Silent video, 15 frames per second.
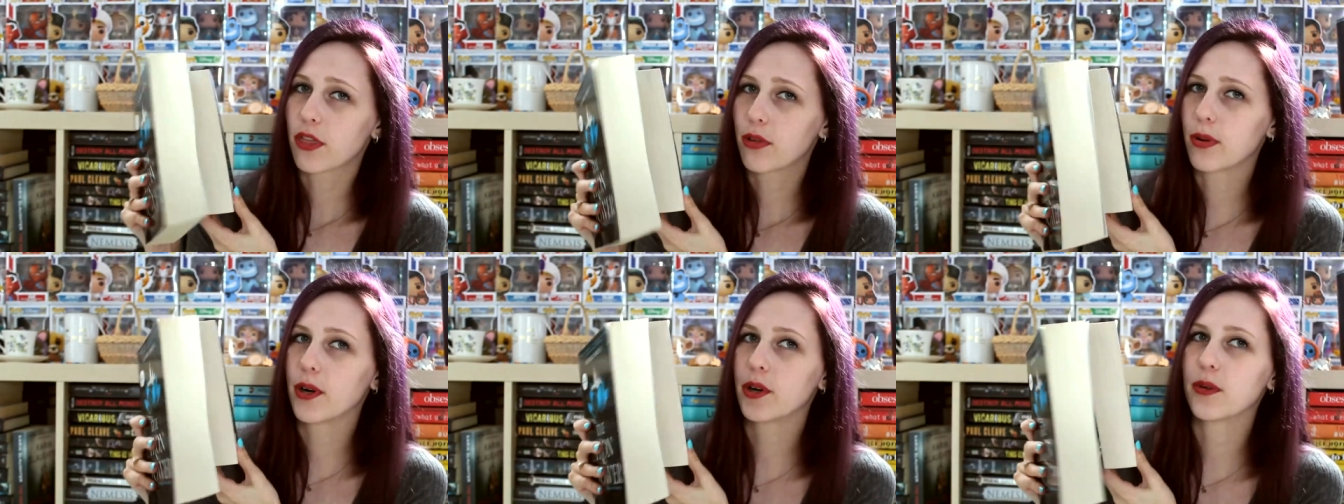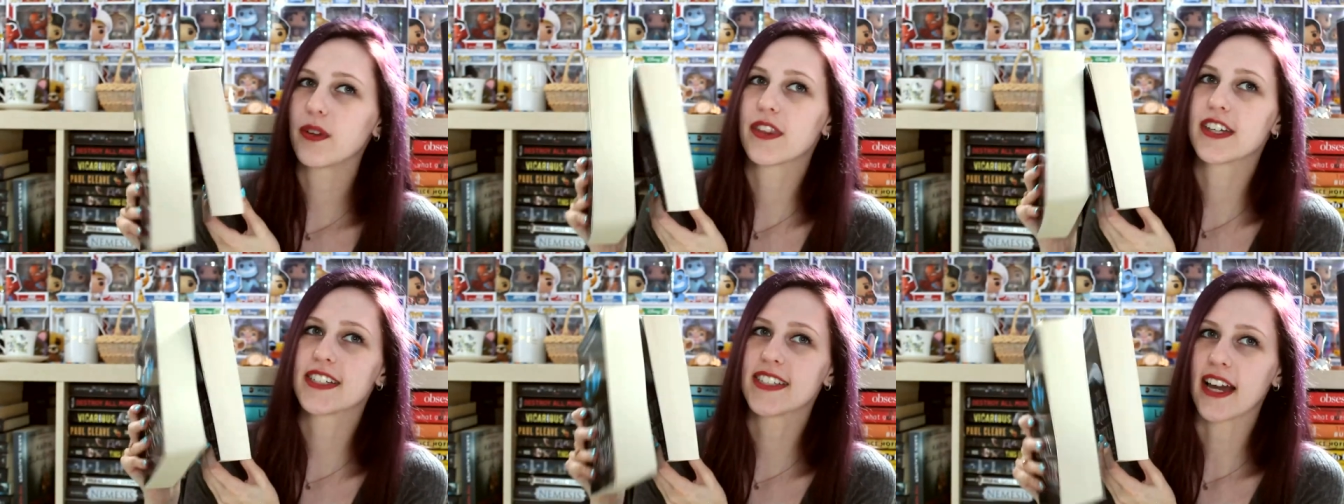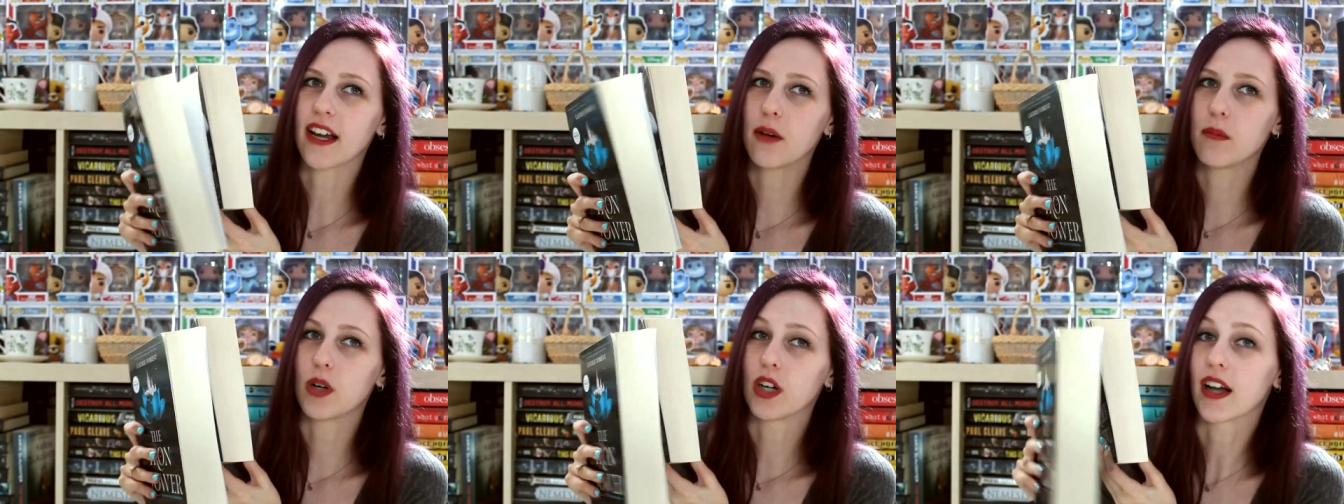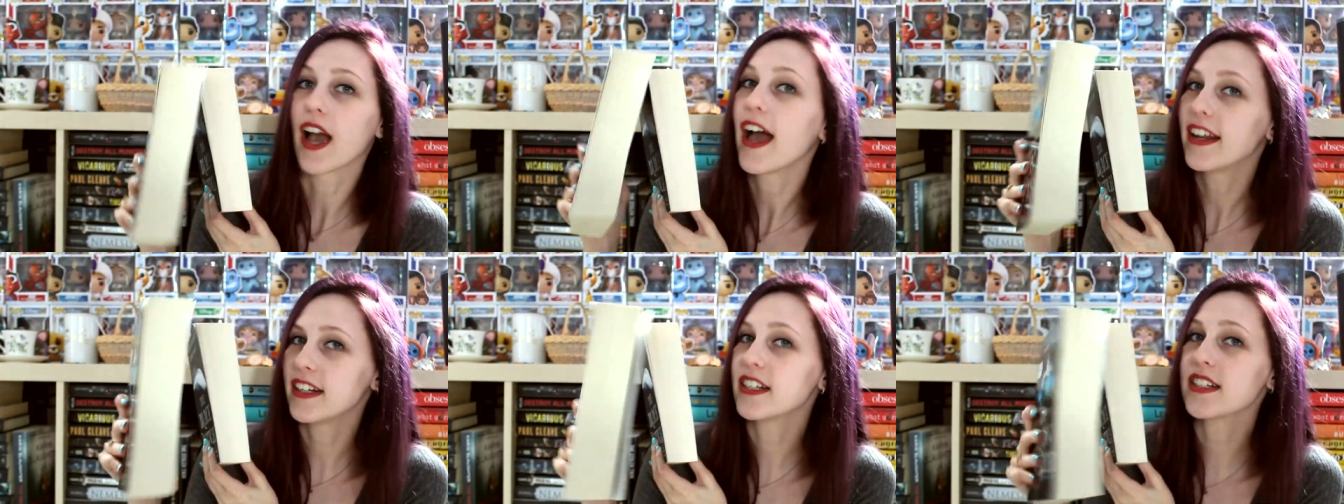through the second book
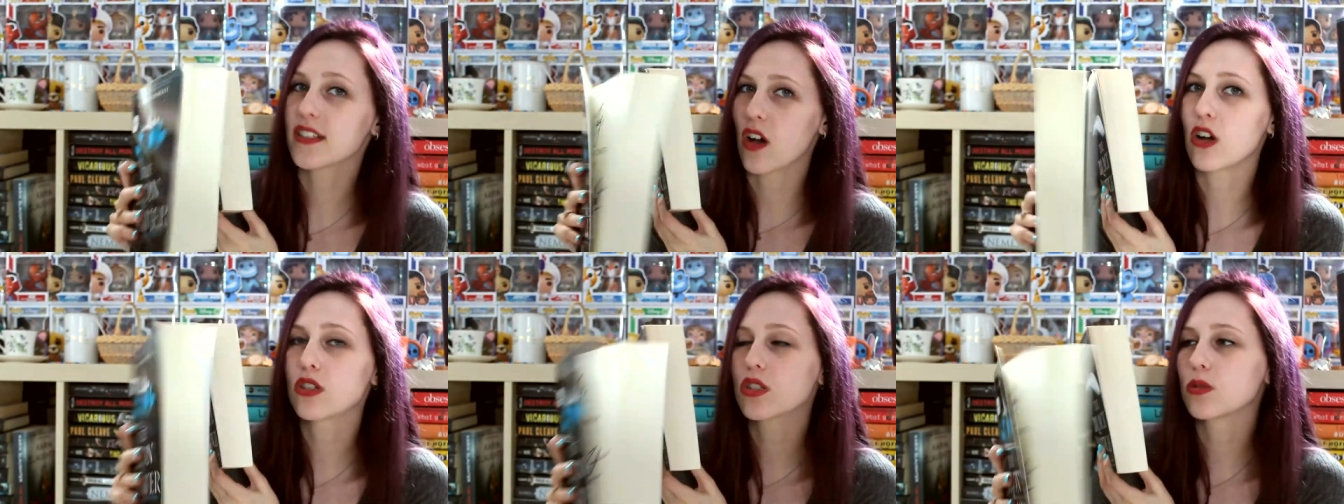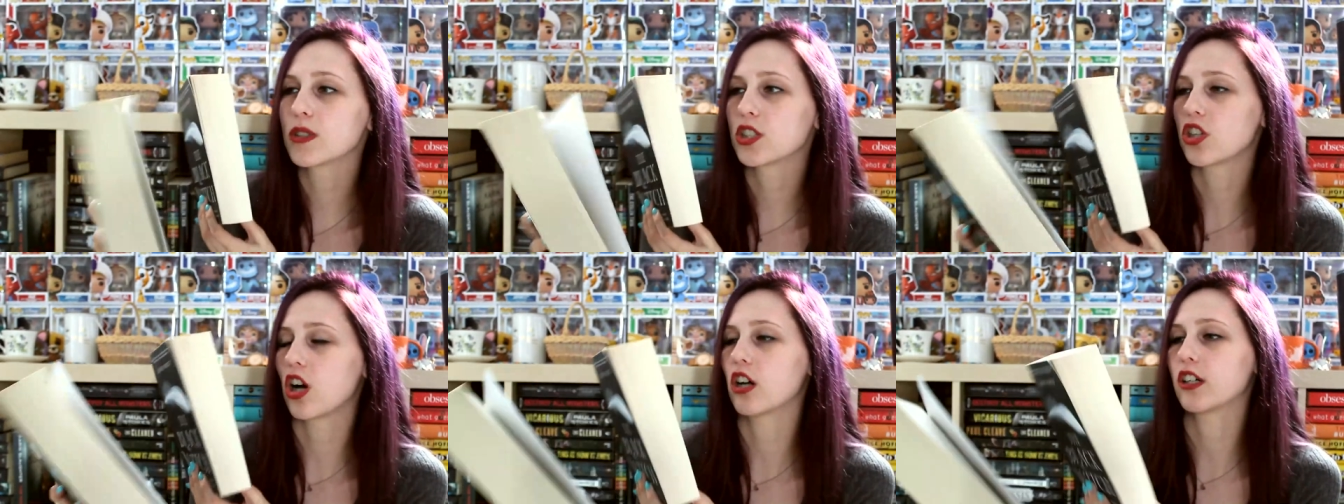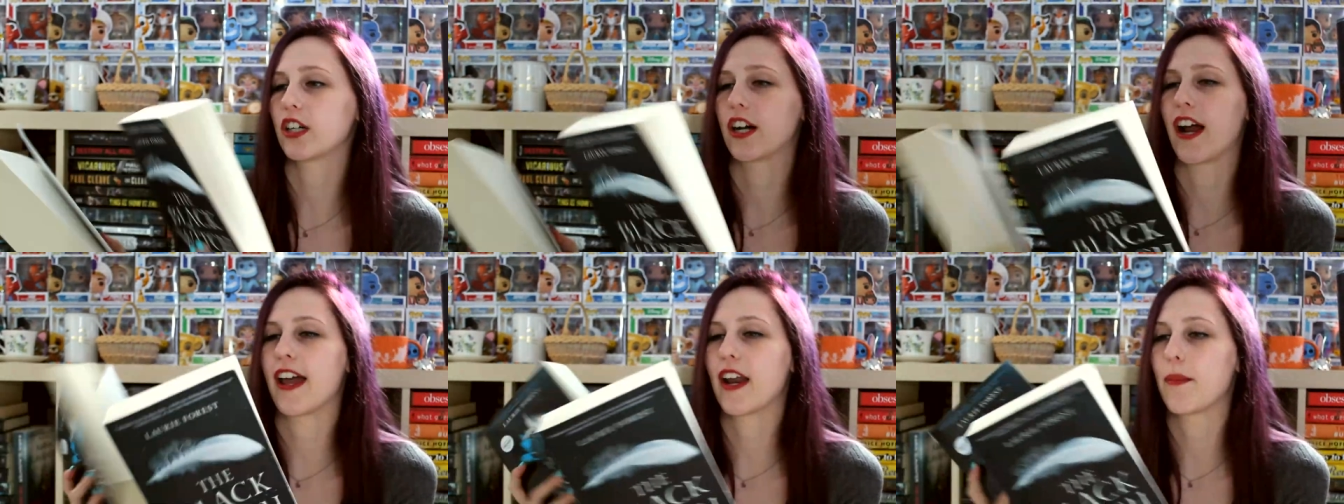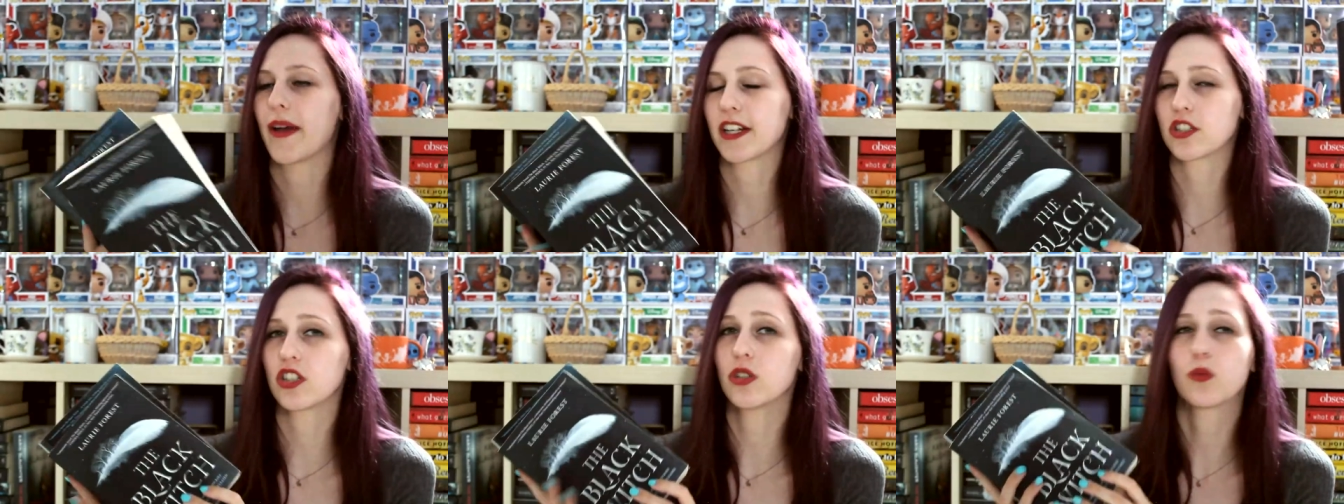and it is also a chonker and I'm
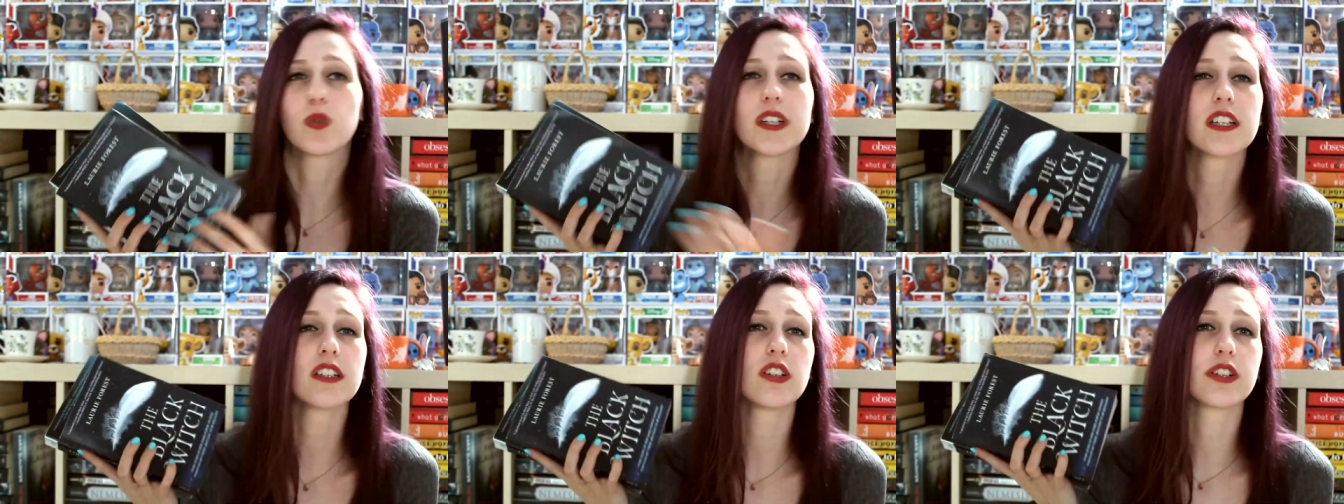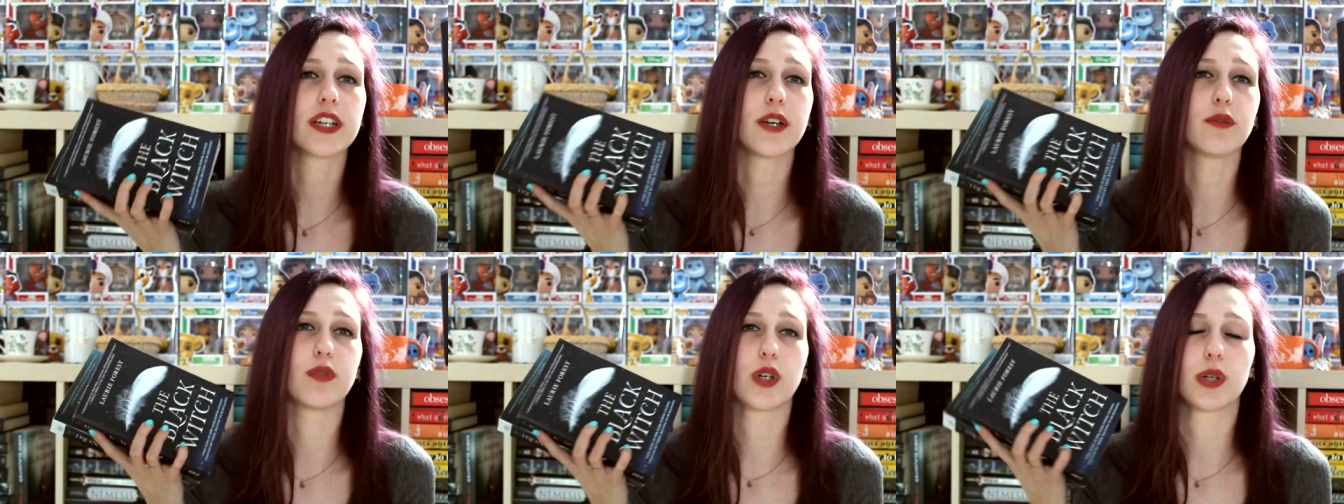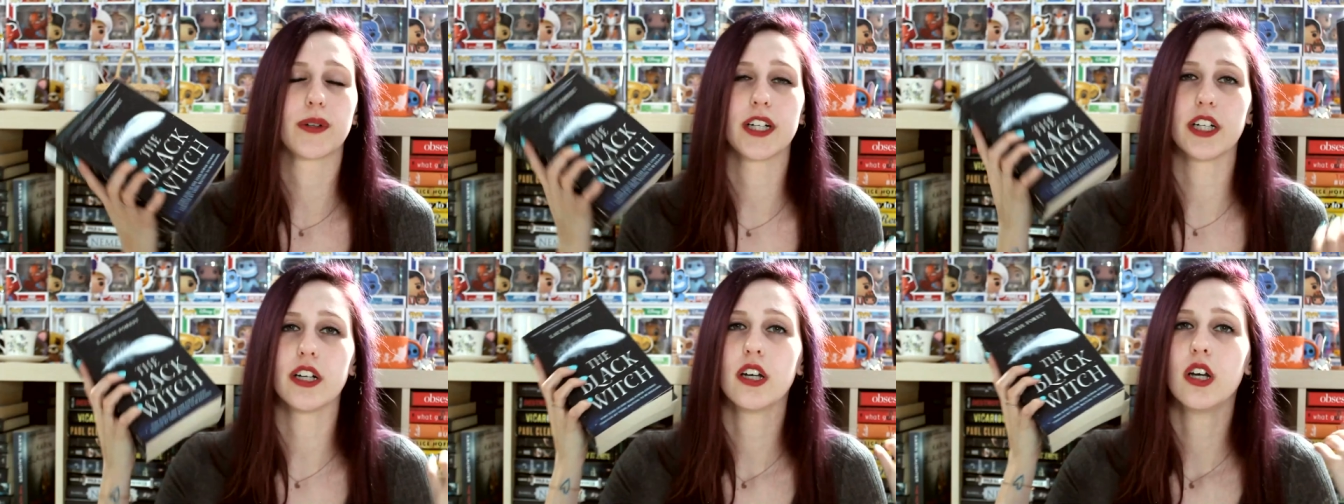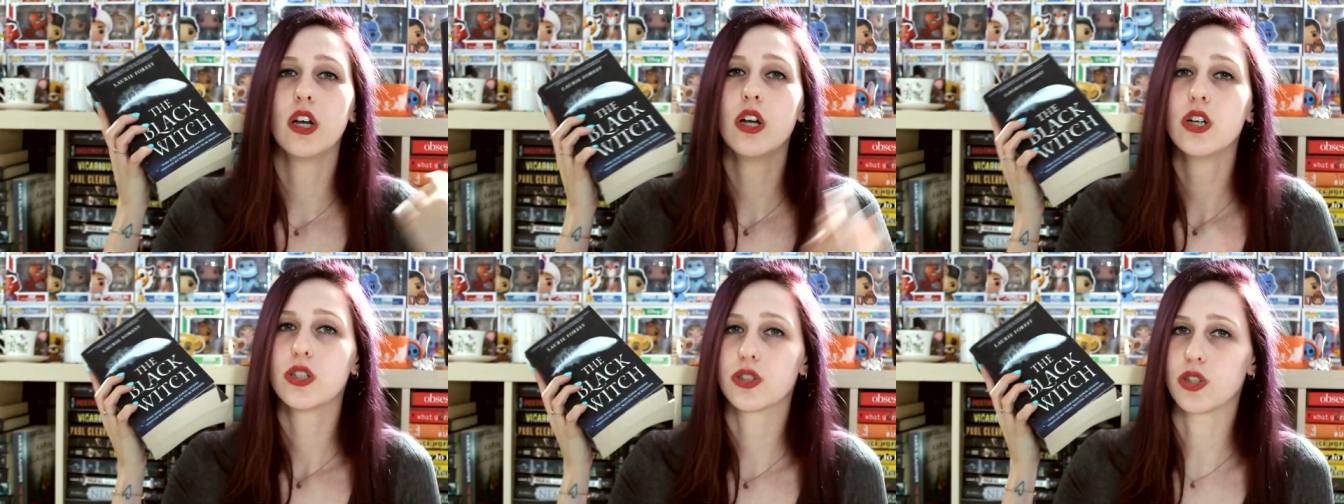actually really looking forward
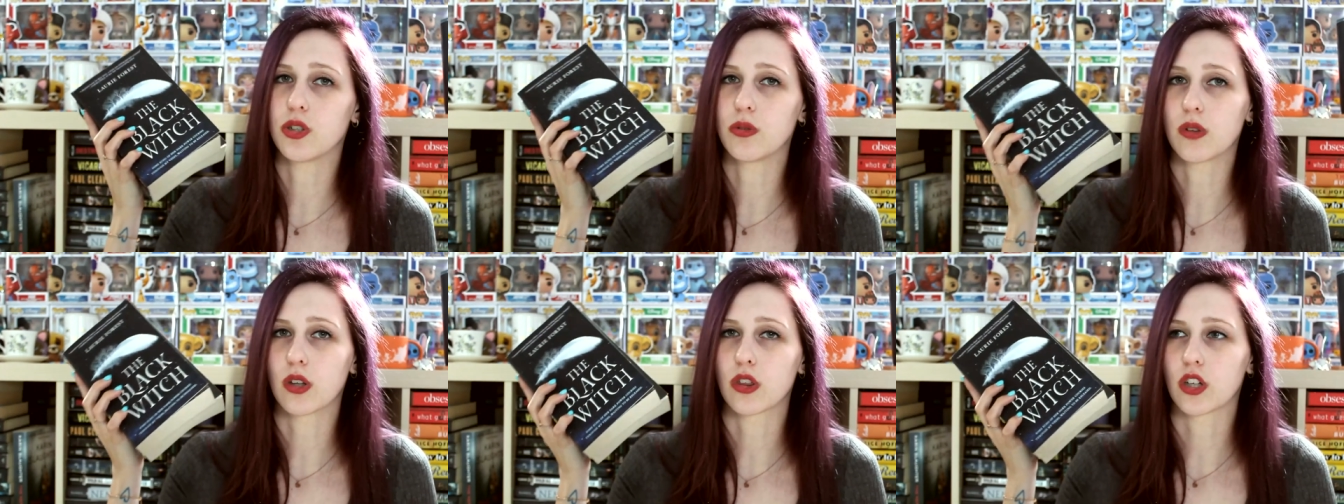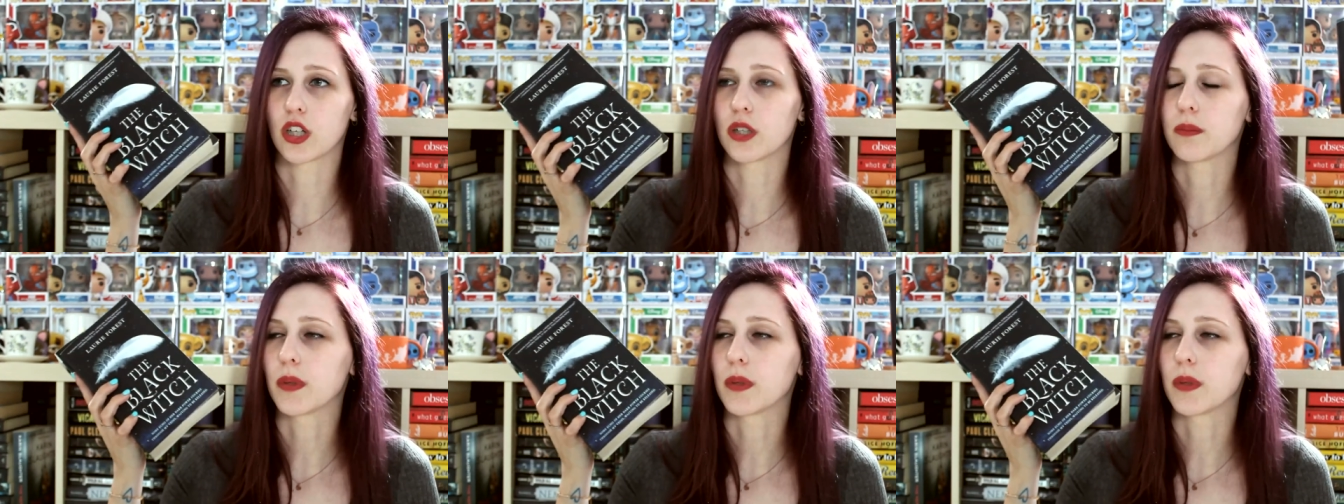to the third